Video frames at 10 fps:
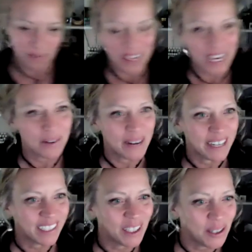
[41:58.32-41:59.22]
Anyway,
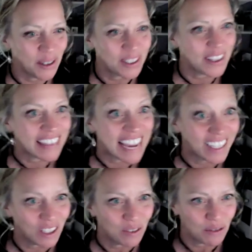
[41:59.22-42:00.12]
kudos and thank
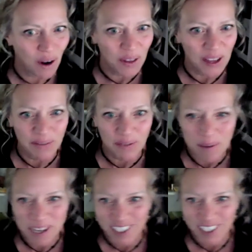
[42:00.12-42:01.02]
you for all that
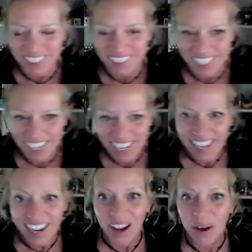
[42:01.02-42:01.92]
information.
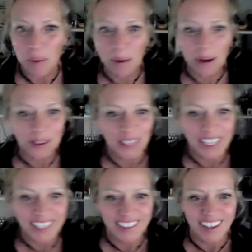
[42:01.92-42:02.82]
I hope all you
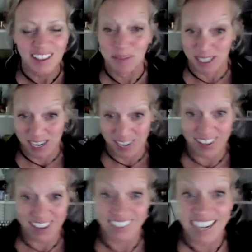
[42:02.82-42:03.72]
ladies got as much out of
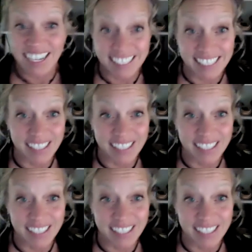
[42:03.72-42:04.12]
that as I did.